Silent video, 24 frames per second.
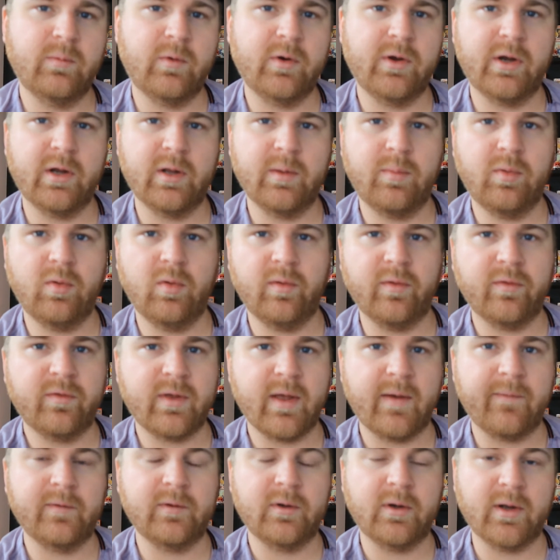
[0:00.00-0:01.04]
where you're going to pull a
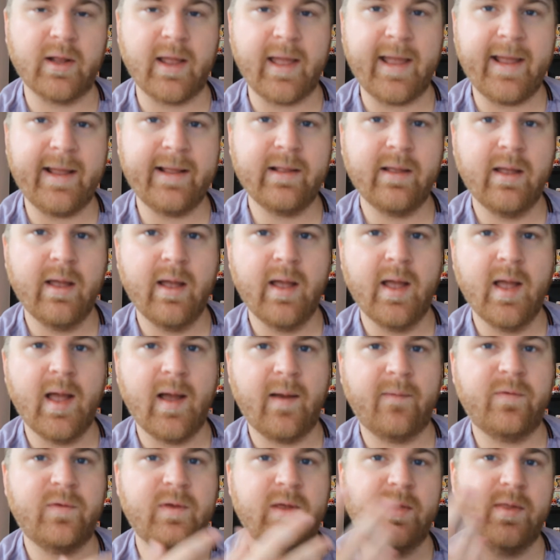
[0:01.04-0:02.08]
7 or an 8,
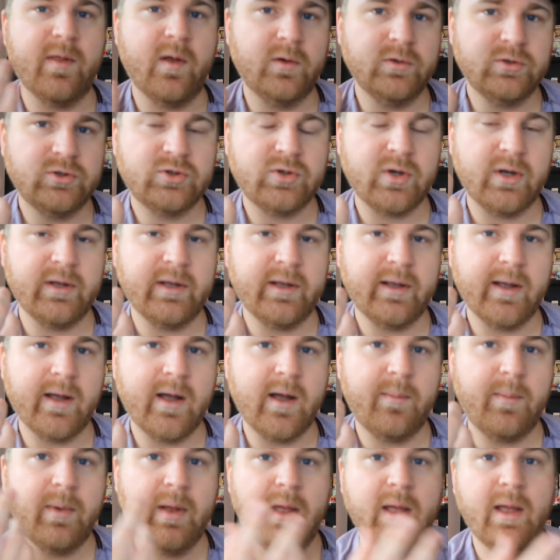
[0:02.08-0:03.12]
I've seen those trending
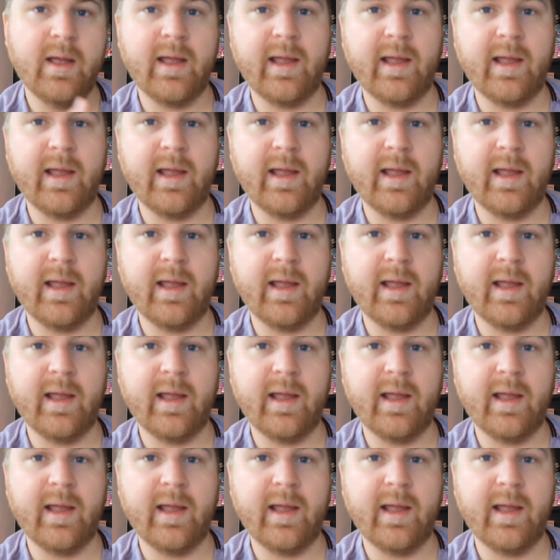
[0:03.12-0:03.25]
up.